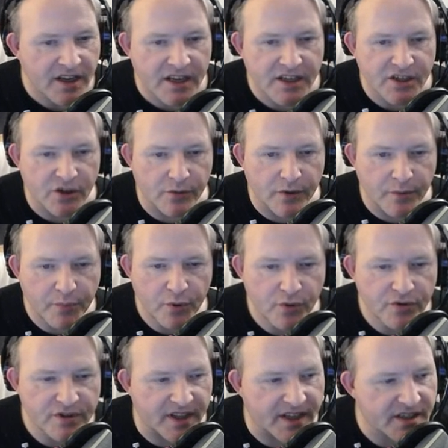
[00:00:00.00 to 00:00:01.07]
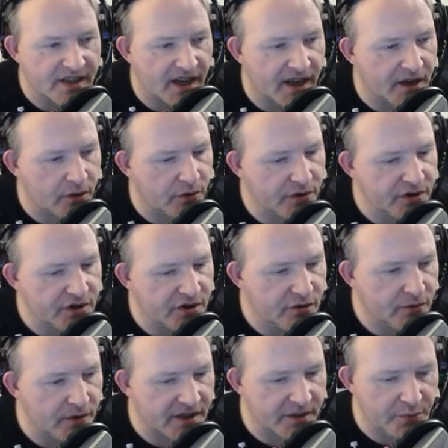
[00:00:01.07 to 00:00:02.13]
So I'm going to pause this, and I want
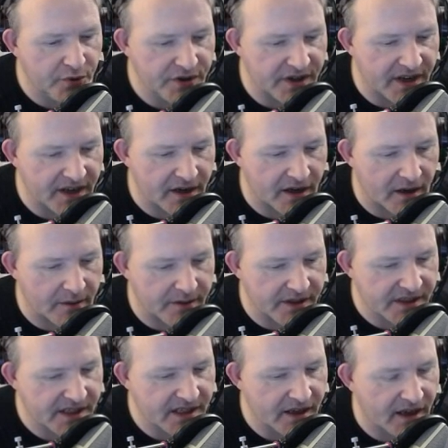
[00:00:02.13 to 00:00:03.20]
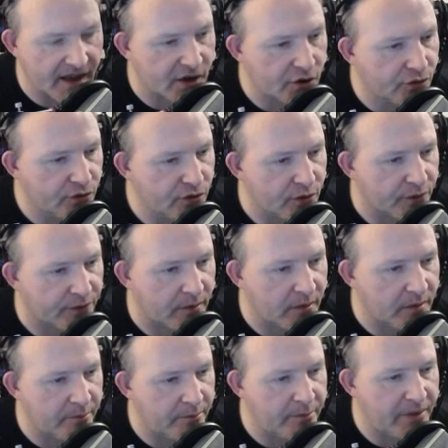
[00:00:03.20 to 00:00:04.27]
to put in a crew from a
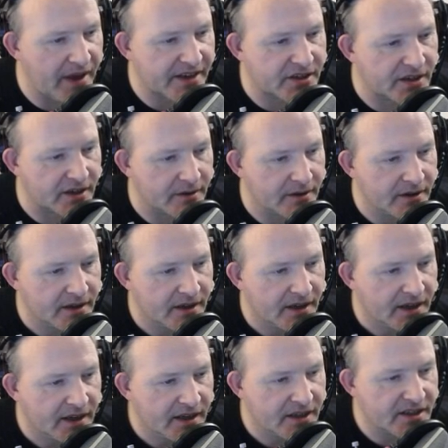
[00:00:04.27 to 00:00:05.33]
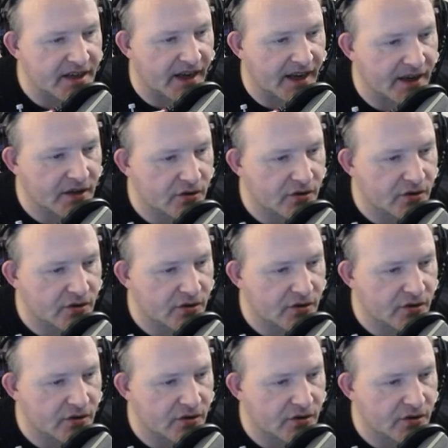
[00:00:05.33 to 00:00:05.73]
better tank.